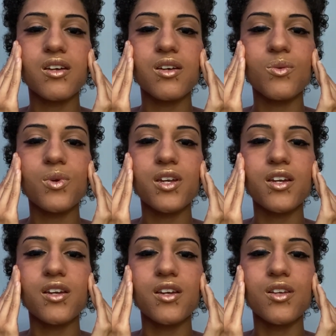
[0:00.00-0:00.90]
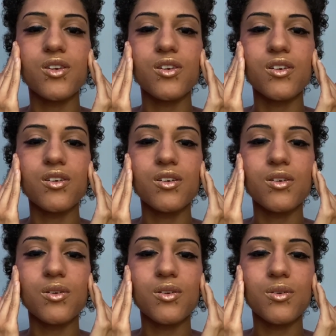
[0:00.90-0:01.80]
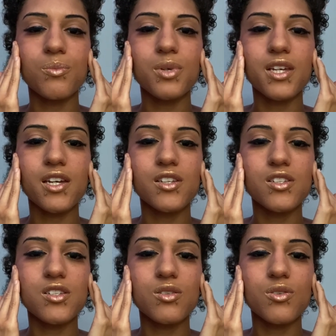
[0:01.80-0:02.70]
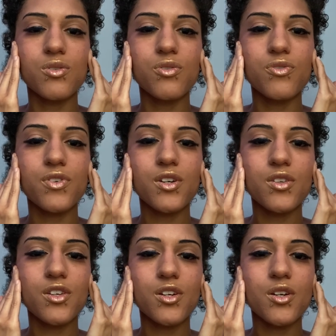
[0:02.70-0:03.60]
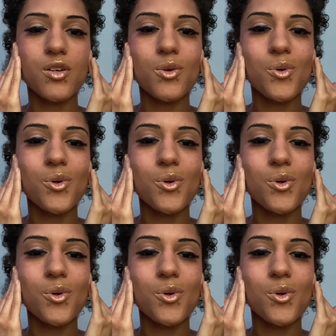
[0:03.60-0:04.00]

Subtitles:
we can begin to further